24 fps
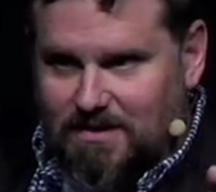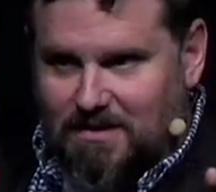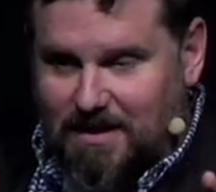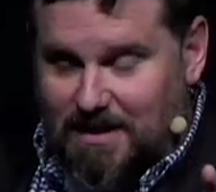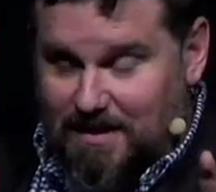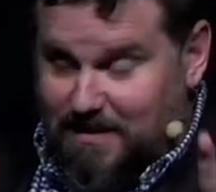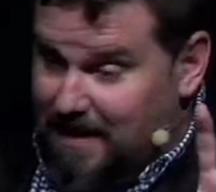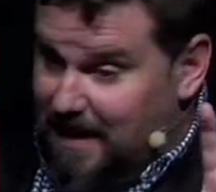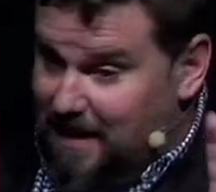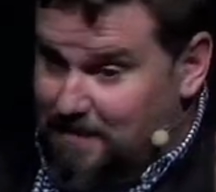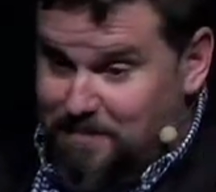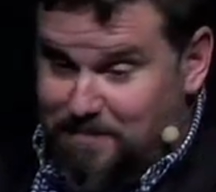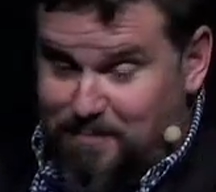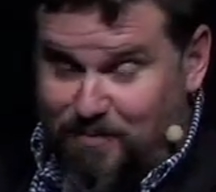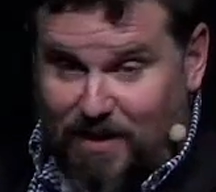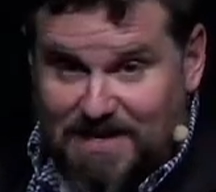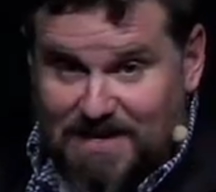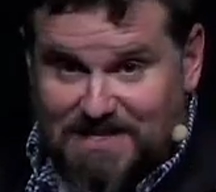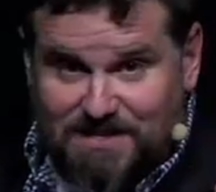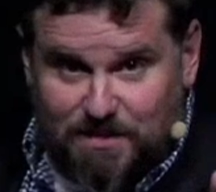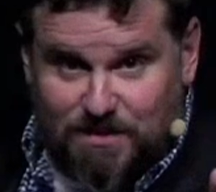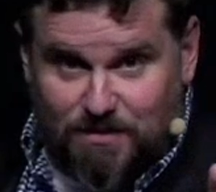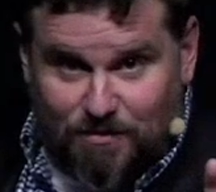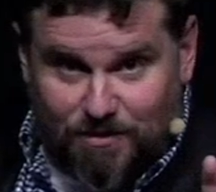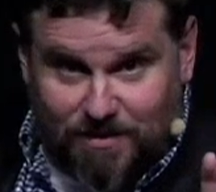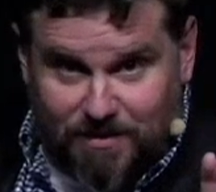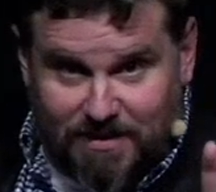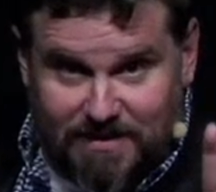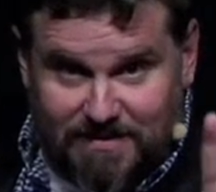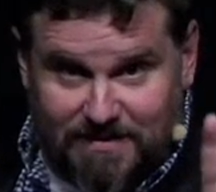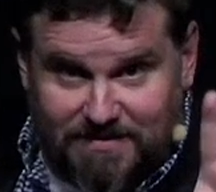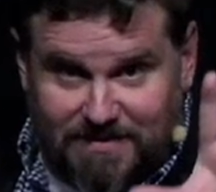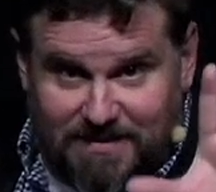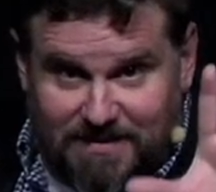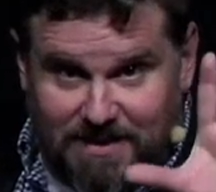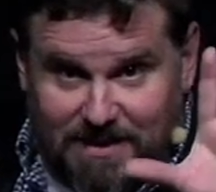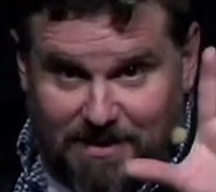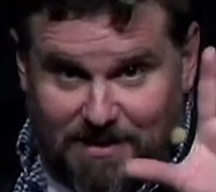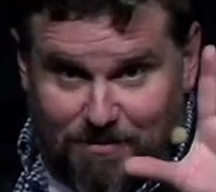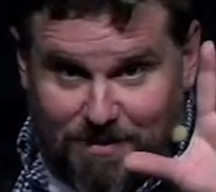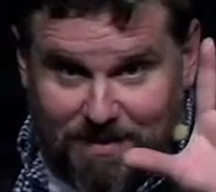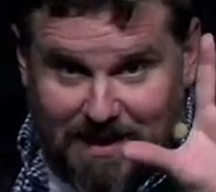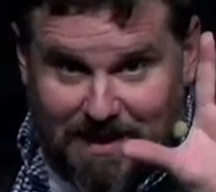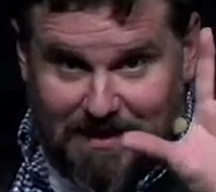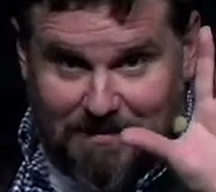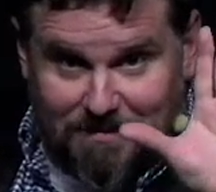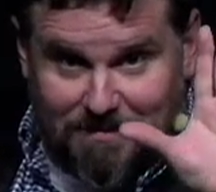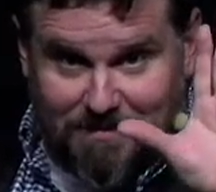And I praise the Lord because, you know,
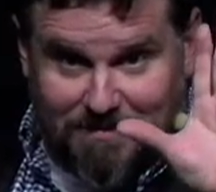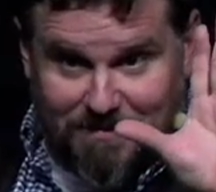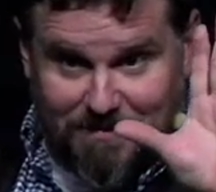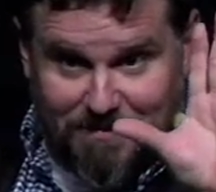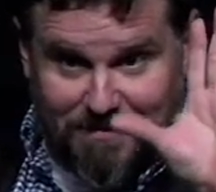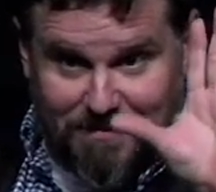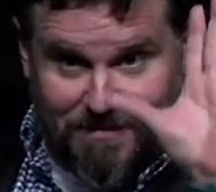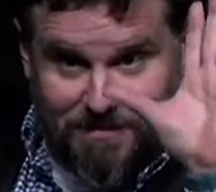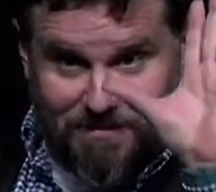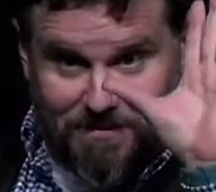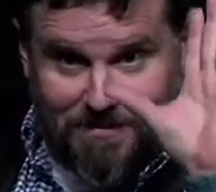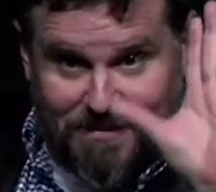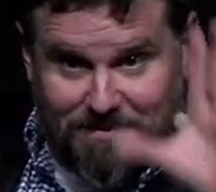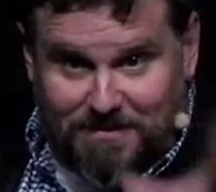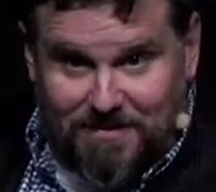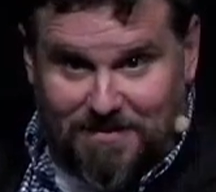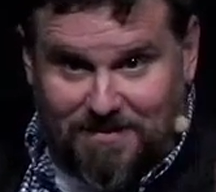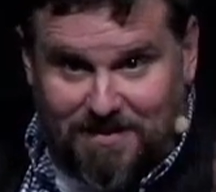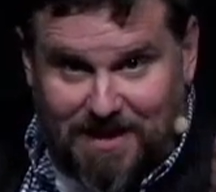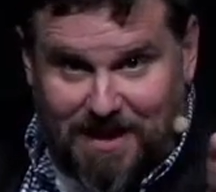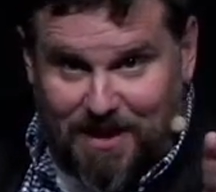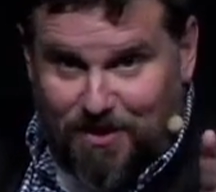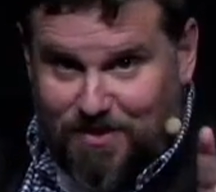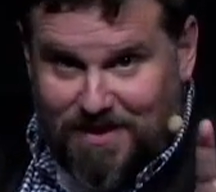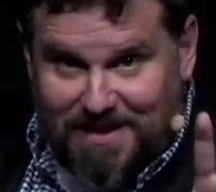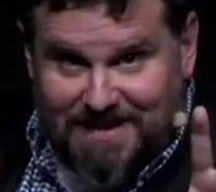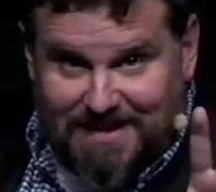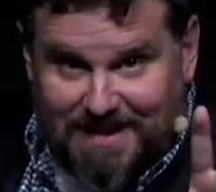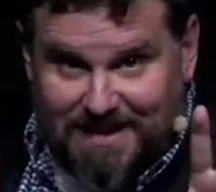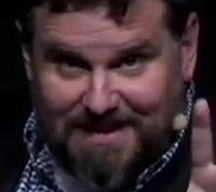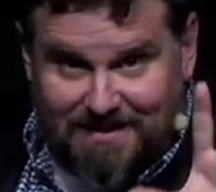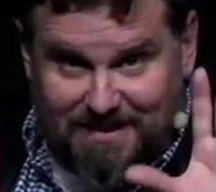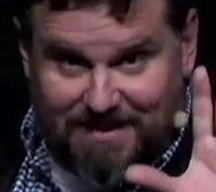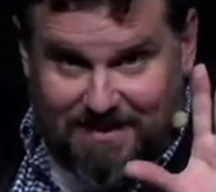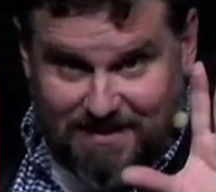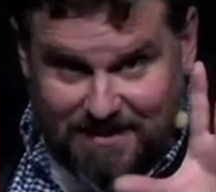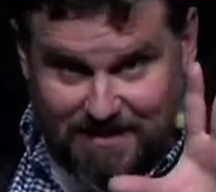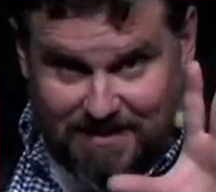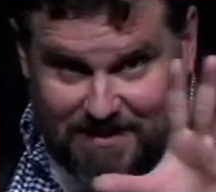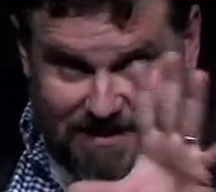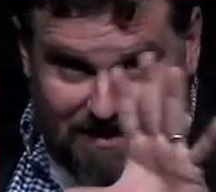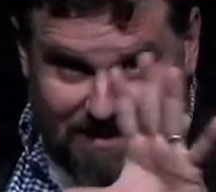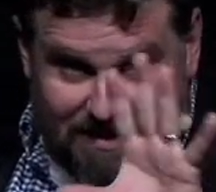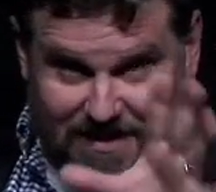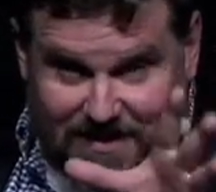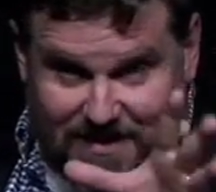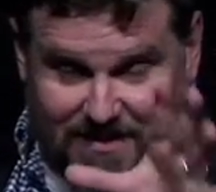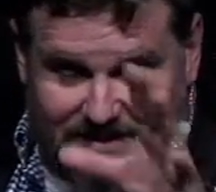when they, they only did,
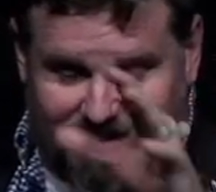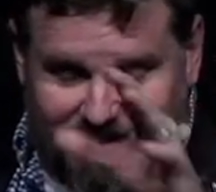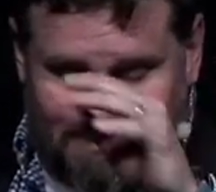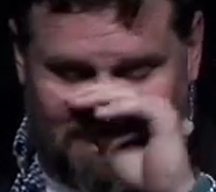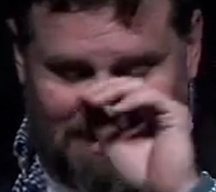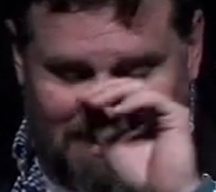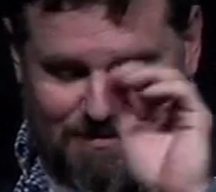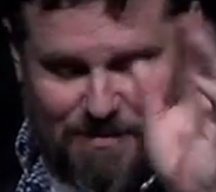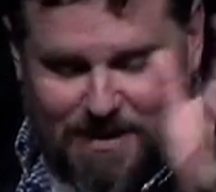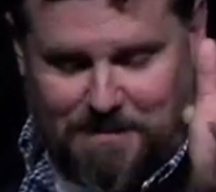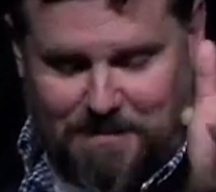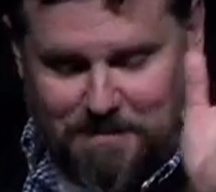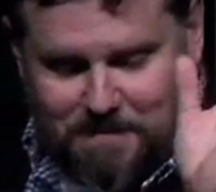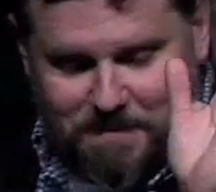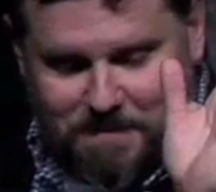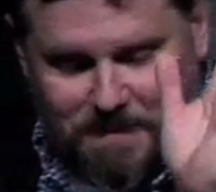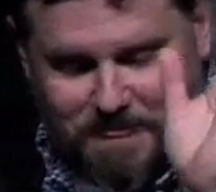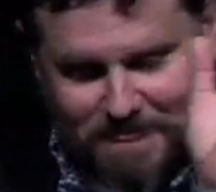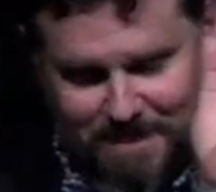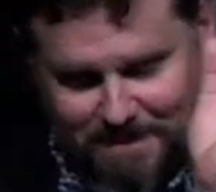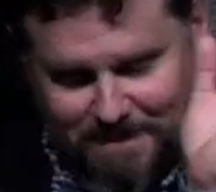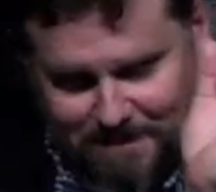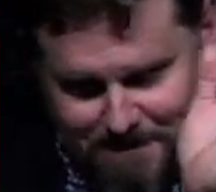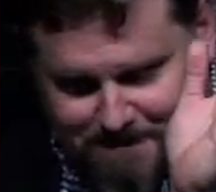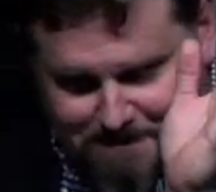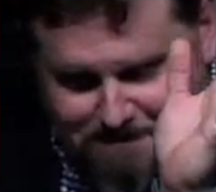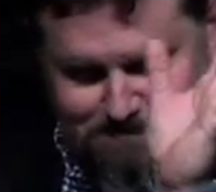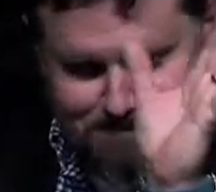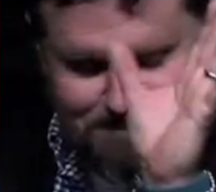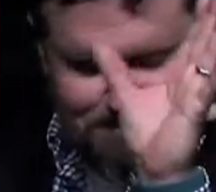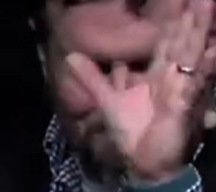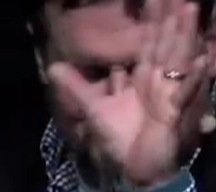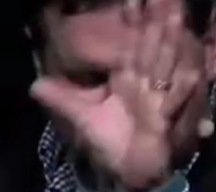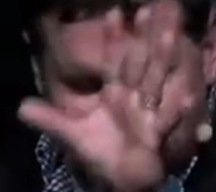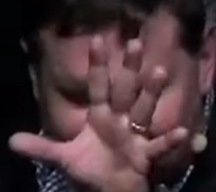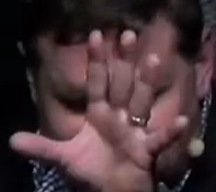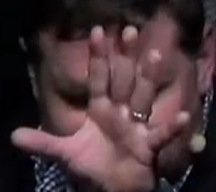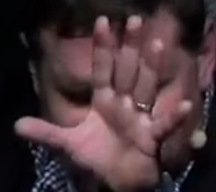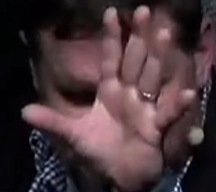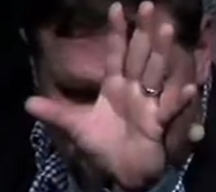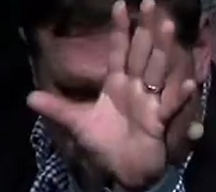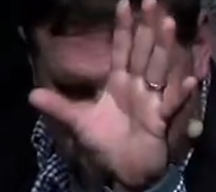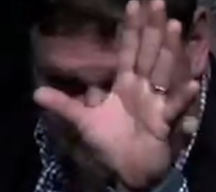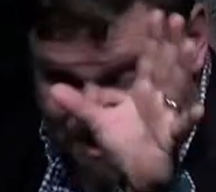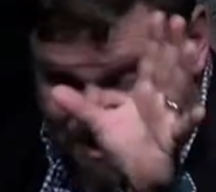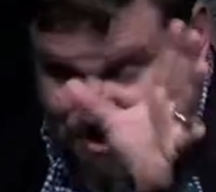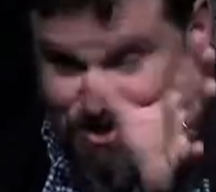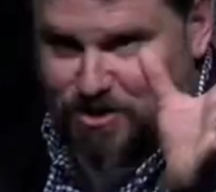anyway,
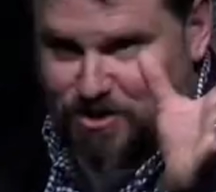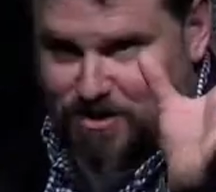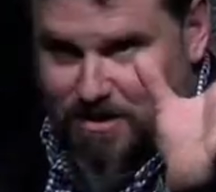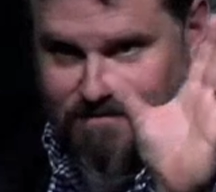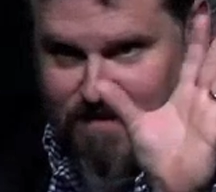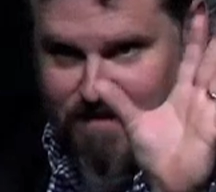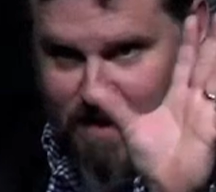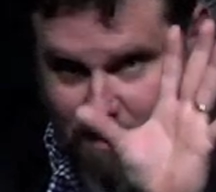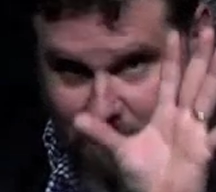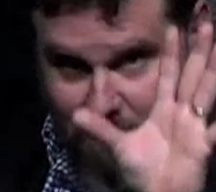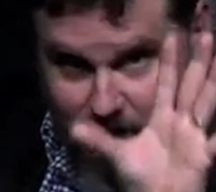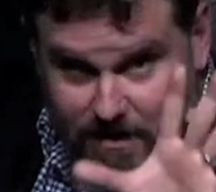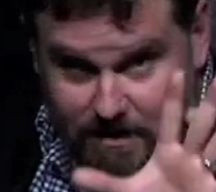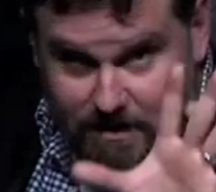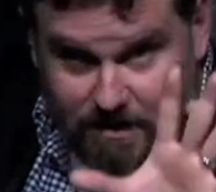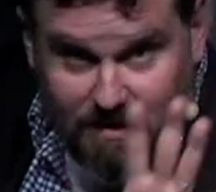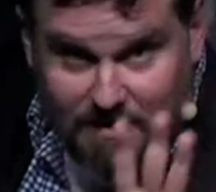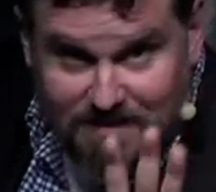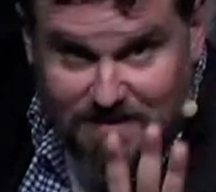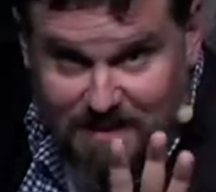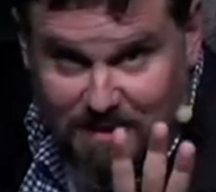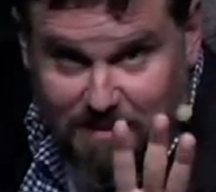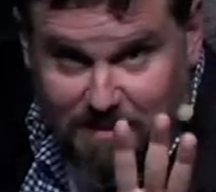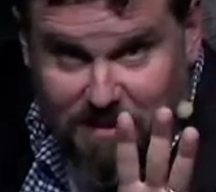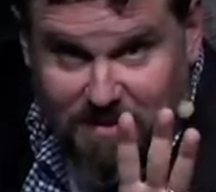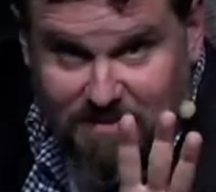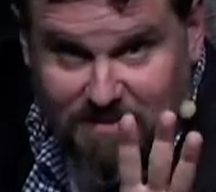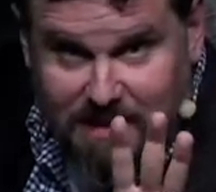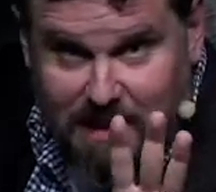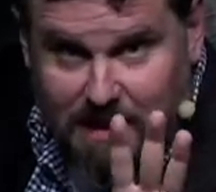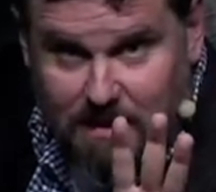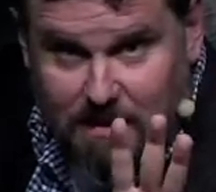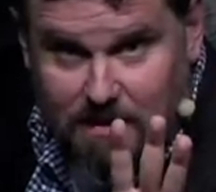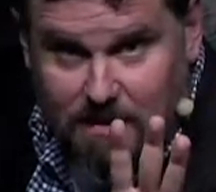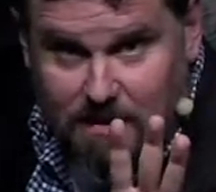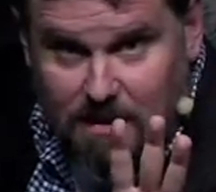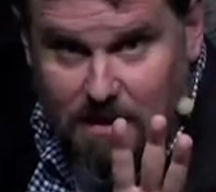they shouldn't have fallen. That's all I'm going to say.